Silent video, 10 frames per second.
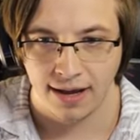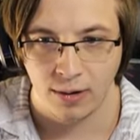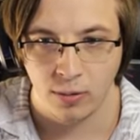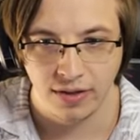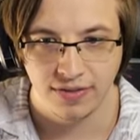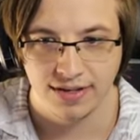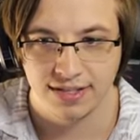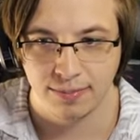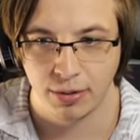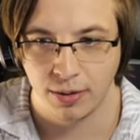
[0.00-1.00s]
I want things
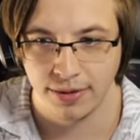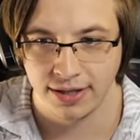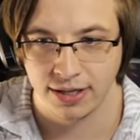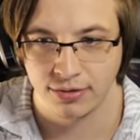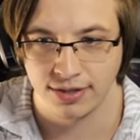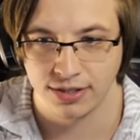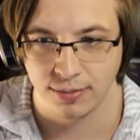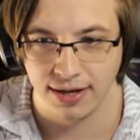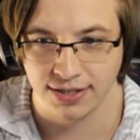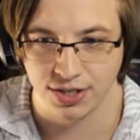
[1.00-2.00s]
that permanently increase our
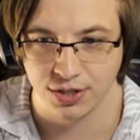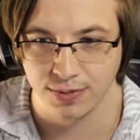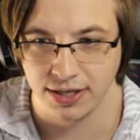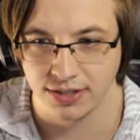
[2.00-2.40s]
max H P.